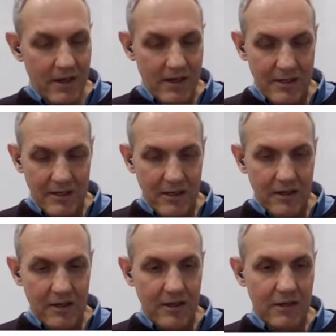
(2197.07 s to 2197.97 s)
And I
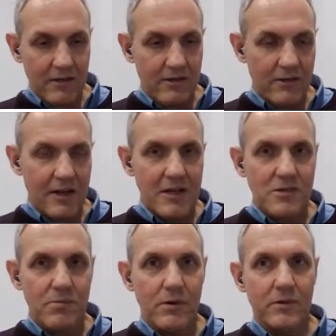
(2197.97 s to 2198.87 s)
think in
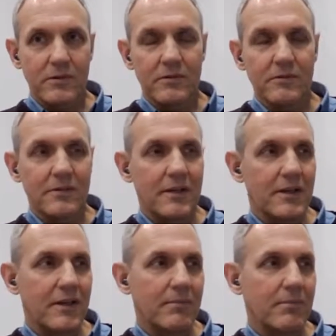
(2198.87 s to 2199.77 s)
today's world,
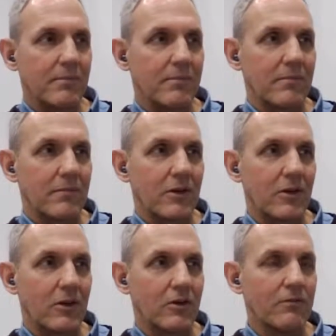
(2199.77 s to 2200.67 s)

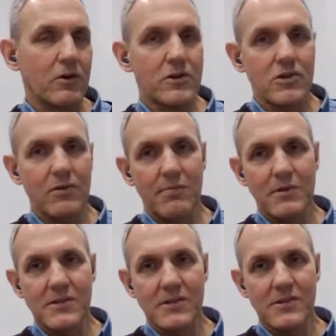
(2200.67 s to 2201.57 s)
you've got to join a
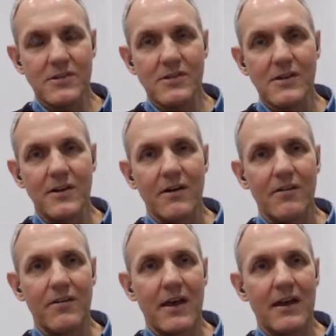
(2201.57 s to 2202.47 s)
business
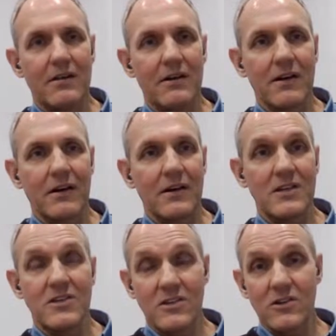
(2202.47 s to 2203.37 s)
that
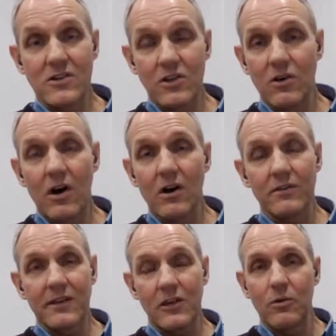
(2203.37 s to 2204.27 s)
is dear to your
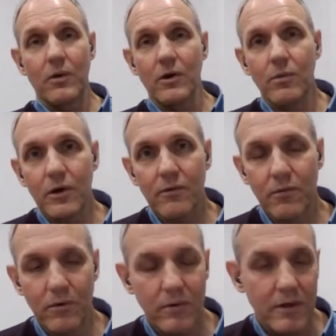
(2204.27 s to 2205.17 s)
heart that you want to work
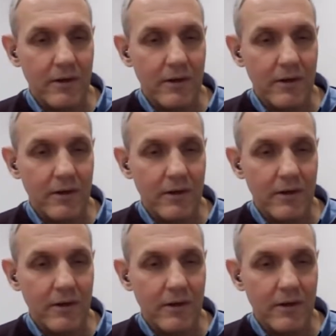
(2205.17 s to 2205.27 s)
for.